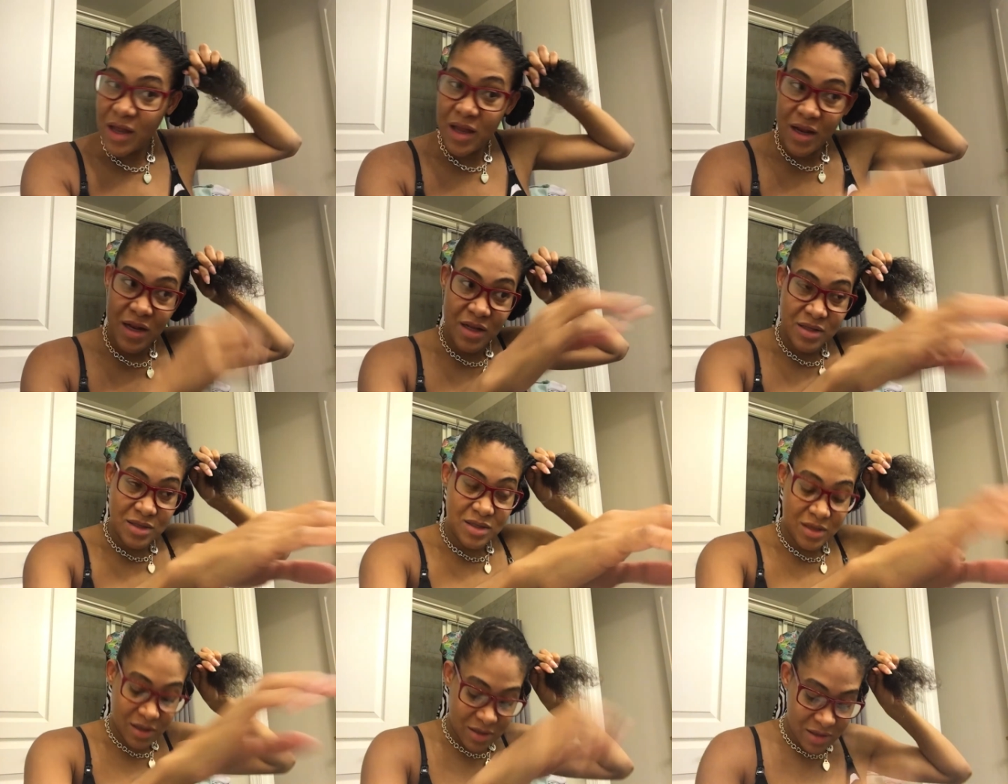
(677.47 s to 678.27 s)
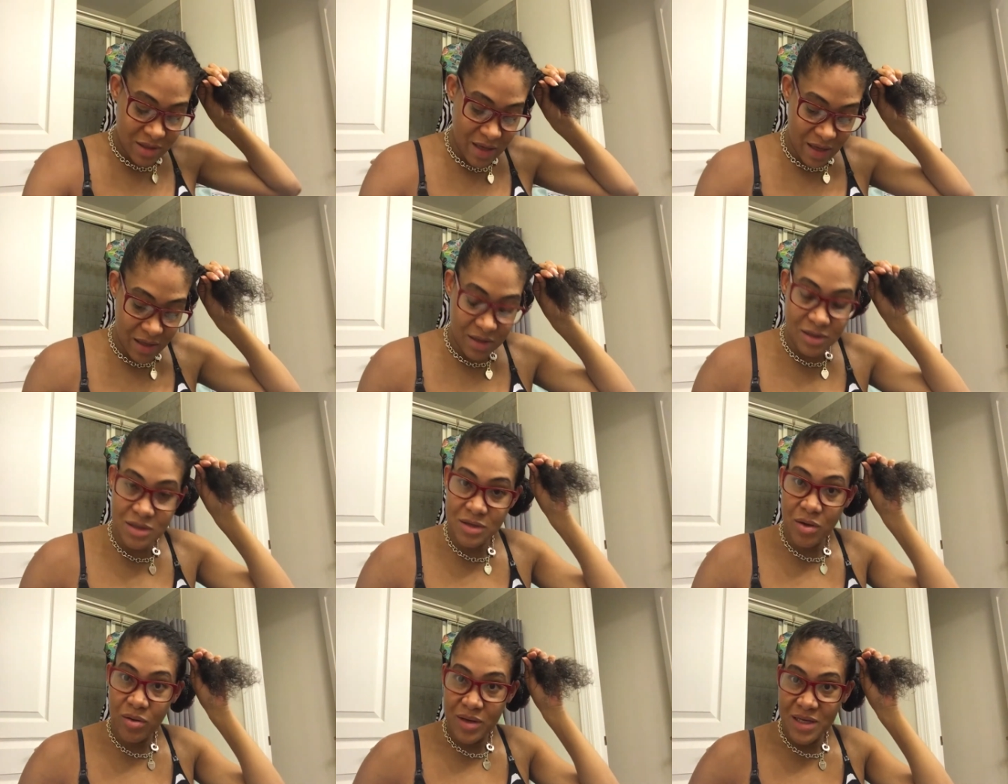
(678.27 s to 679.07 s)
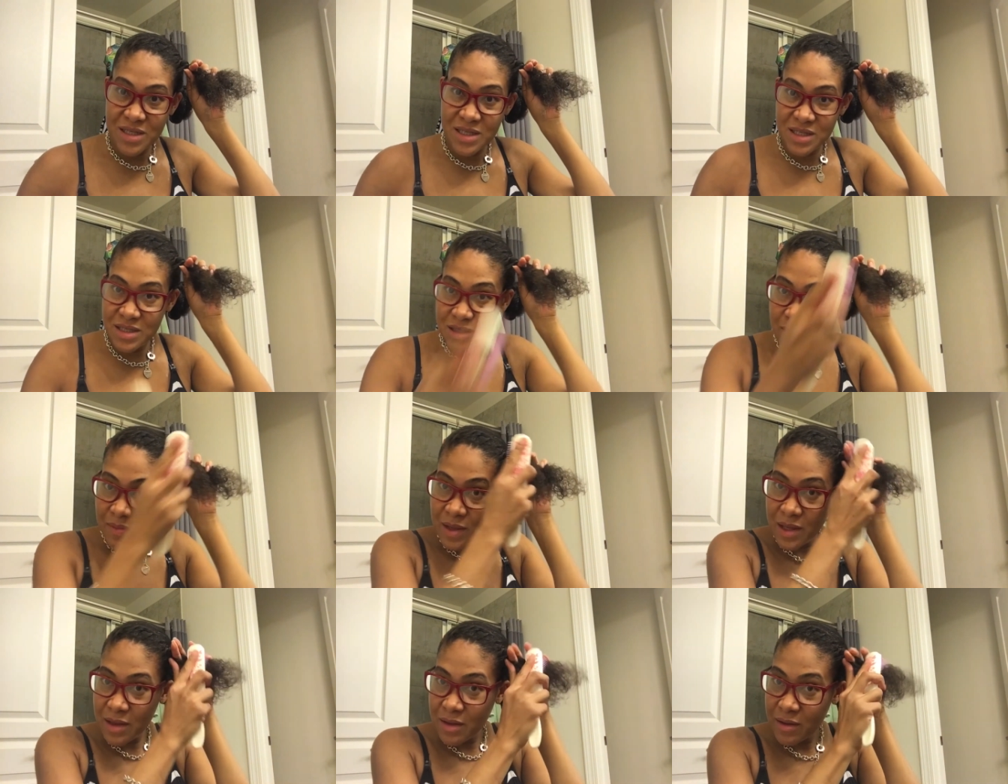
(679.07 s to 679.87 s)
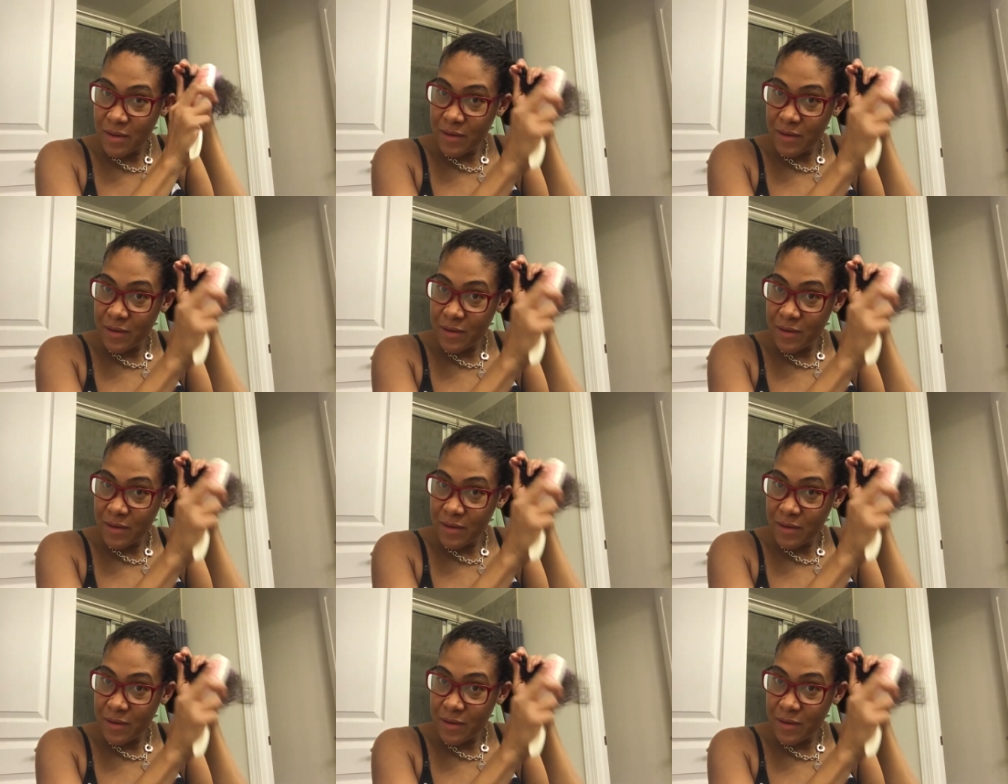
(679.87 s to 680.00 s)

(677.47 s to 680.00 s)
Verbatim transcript: it, it's, it's like so easy to me.